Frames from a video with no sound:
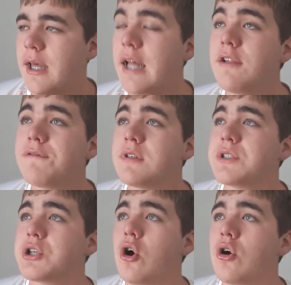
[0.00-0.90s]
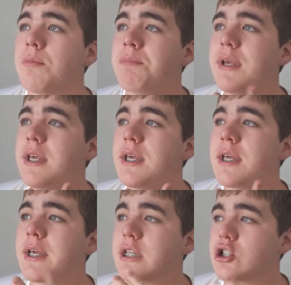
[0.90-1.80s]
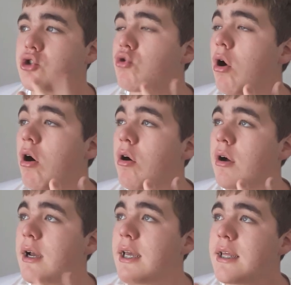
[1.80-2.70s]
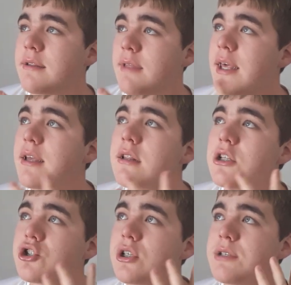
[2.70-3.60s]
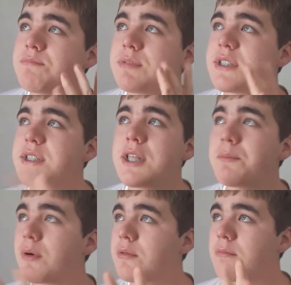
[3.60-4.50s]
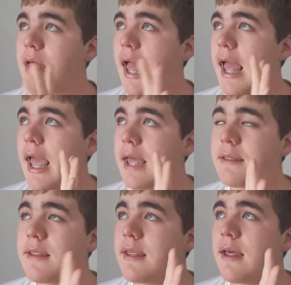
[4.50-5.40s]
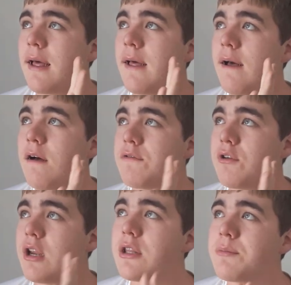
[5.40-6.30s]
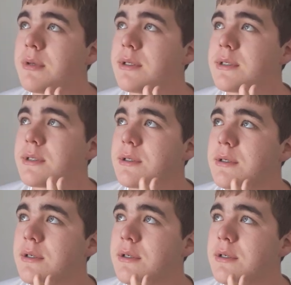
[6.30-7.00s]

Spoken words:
Elephants are big and strong, and they can literally step on any of their enemies.